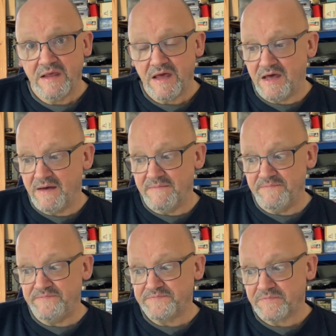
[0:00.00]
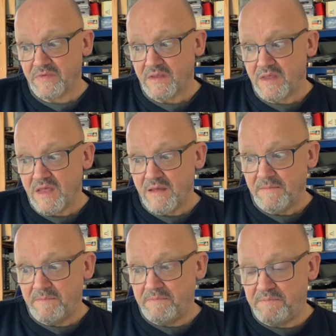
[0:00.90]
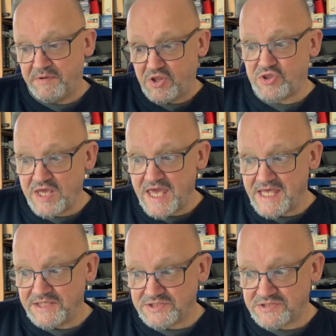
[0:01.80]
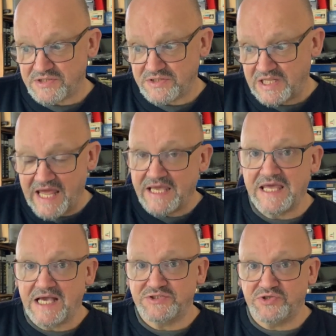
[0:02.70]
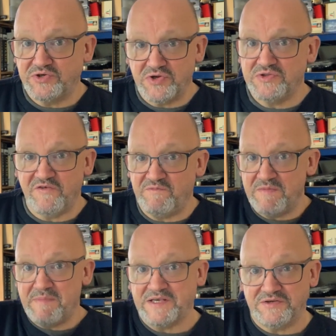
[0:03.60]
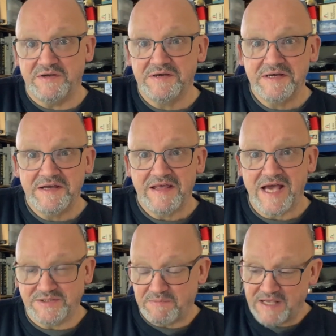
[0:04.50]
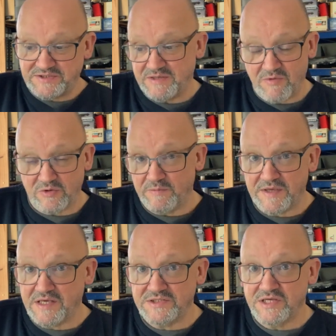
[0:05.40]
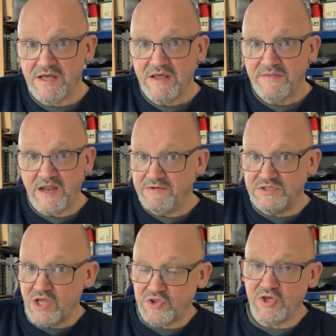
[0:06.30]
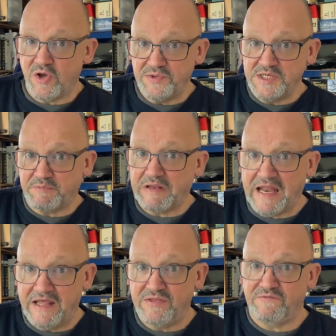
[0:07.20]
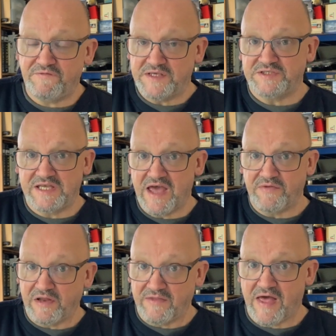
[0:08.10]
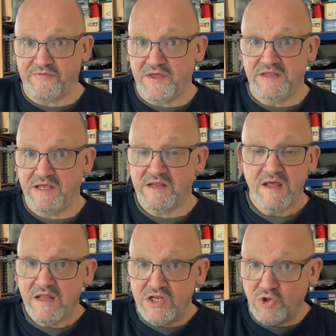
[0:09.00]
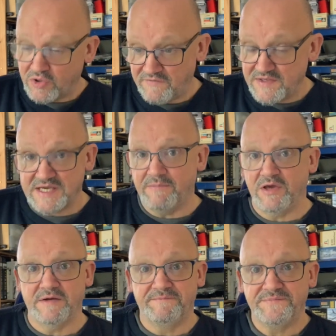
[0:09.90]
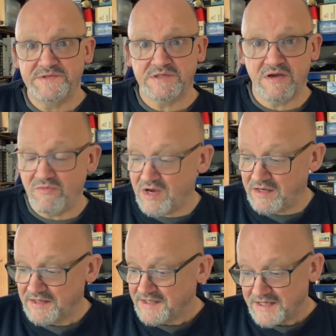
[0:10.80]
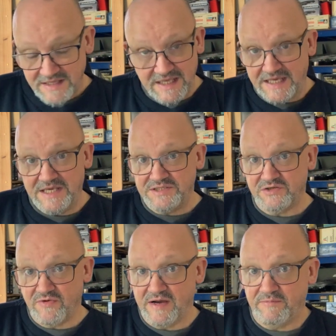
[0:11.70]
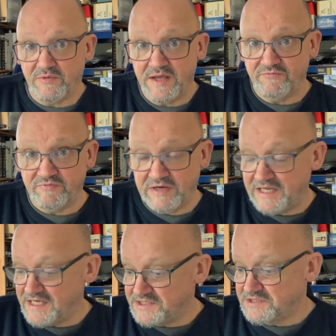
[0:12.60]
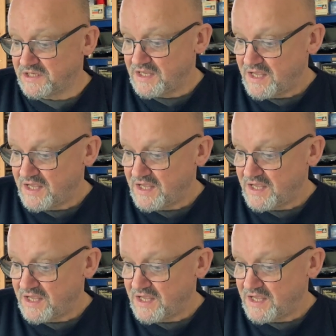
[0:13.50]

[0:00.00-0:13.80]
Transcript: But the thing is, the Lancaster couldn't have been better as a plastic model, because there is nothing on this planet that fits together like that thing did, not even Tamiya. So it is incredible, it really is.